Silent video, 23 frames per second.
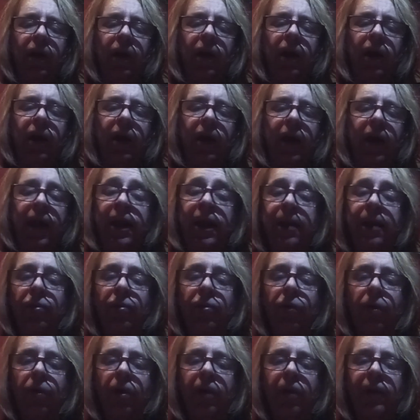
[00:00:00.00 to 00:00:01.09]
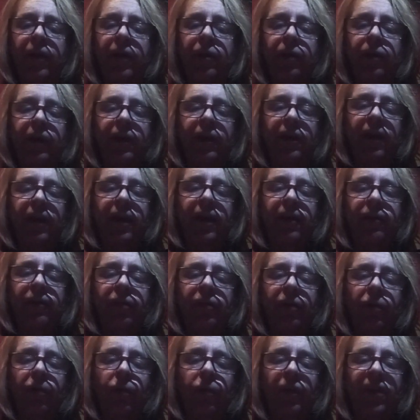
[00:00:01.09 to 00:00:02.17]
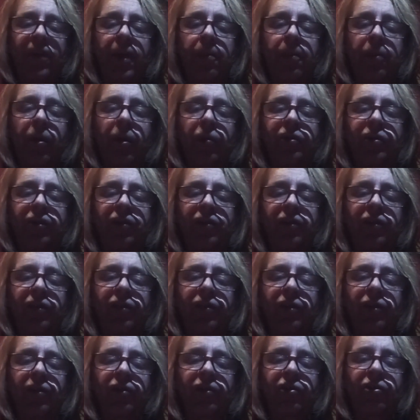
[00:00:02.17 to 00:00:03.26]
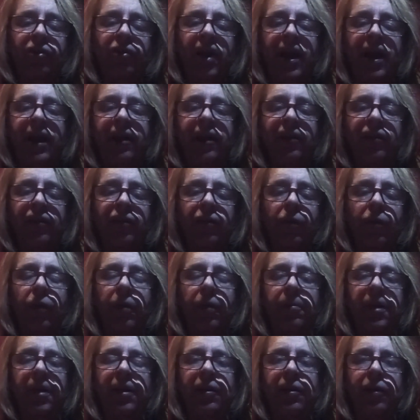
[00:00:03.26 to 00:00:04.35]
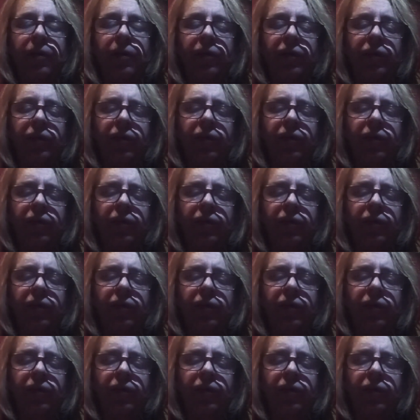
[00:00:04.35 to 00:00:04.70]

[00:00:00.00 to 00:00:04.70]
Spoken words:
any more than you can live with Ambrosius's drains or menus.